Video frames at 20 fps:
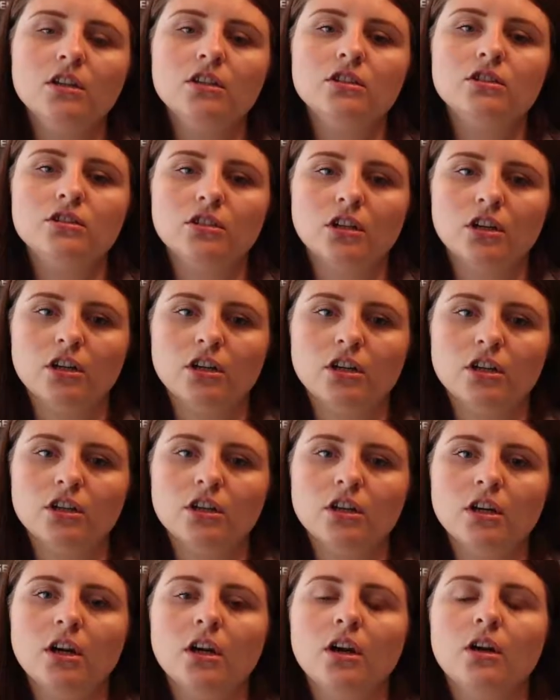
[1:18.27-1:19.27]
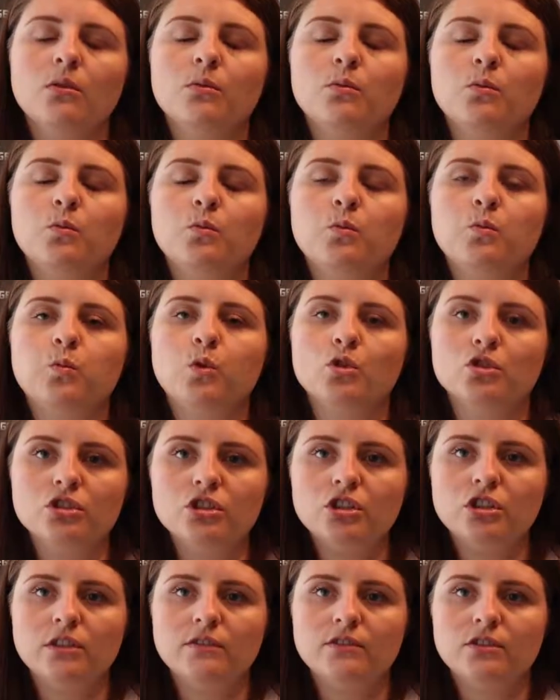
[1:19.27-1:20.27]
So
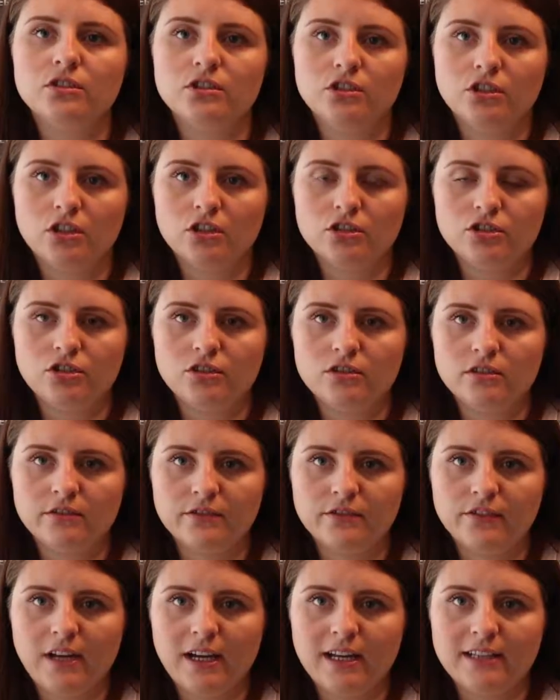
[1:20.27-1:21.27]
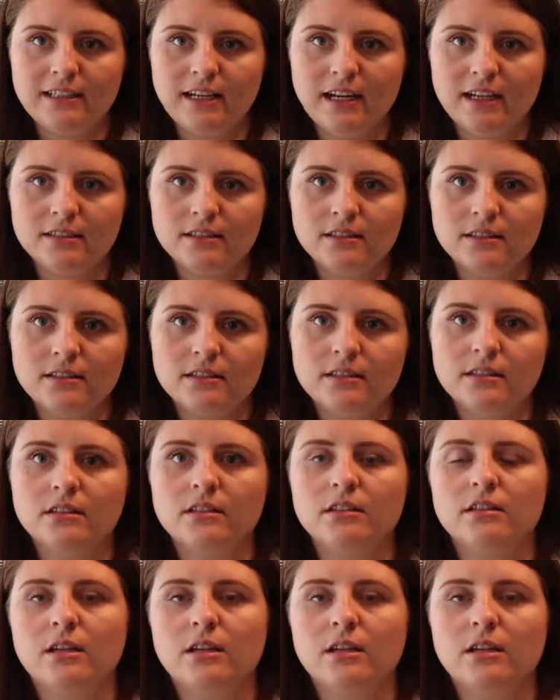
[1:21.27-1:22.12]
once you've done your student finance,